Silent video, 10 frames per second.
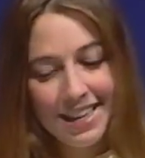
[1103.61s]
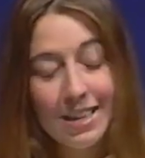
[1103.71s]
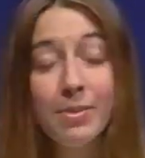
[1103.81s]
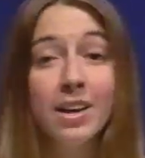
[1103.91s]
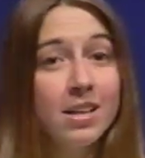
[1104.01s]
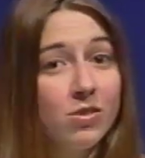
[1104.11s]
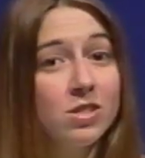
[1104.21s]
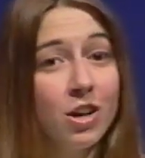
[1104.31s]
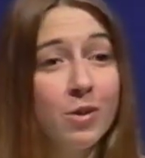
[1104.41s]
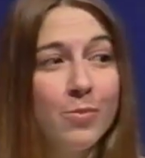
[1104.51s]
he, but he was
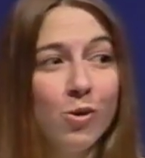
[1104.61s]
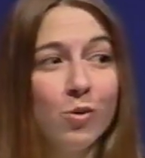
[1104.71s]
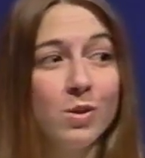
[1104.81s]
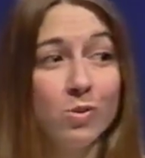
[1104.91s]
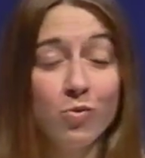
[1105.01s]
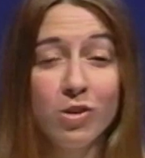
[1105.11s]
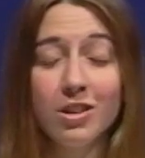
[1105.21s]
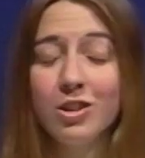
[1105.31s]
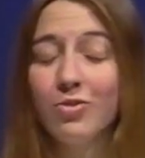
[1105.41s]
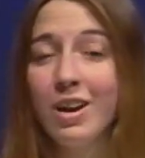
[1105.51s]
on the board with a
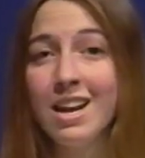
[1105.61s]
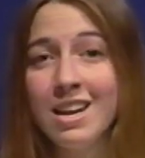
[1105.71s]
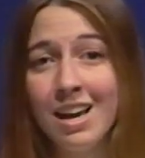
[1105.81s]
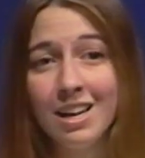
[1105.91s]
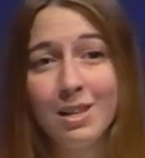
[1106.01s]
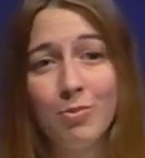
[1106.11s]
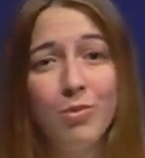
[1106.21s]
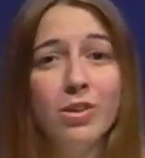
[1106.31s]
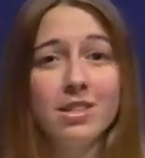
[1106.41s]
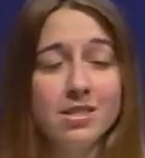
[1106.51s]
really great 90
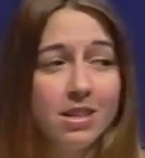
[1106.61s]
points.